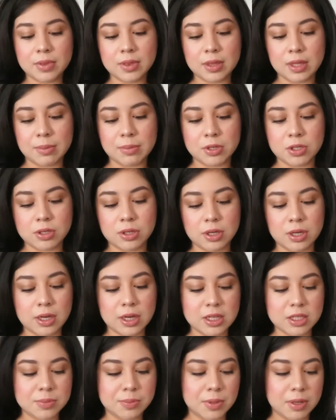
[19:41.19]
Let me show you
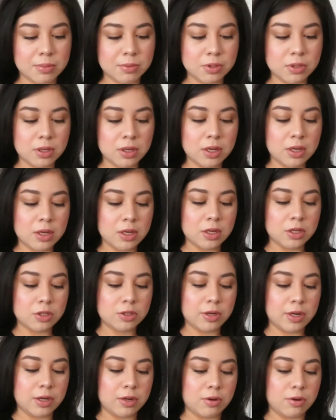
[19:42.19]
guys, but I'm
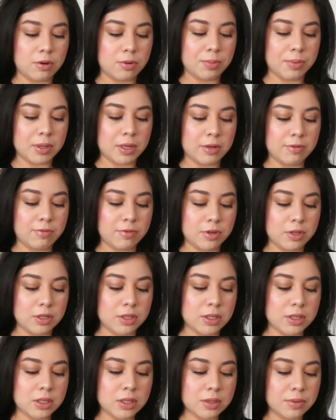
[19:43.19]
trying to open it first.